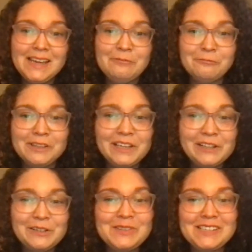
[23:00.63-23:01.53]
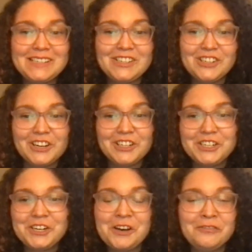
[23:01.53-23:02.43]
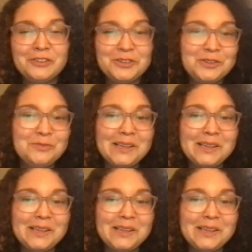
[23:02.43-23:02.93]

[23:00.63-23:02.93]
a really close conjunction of the two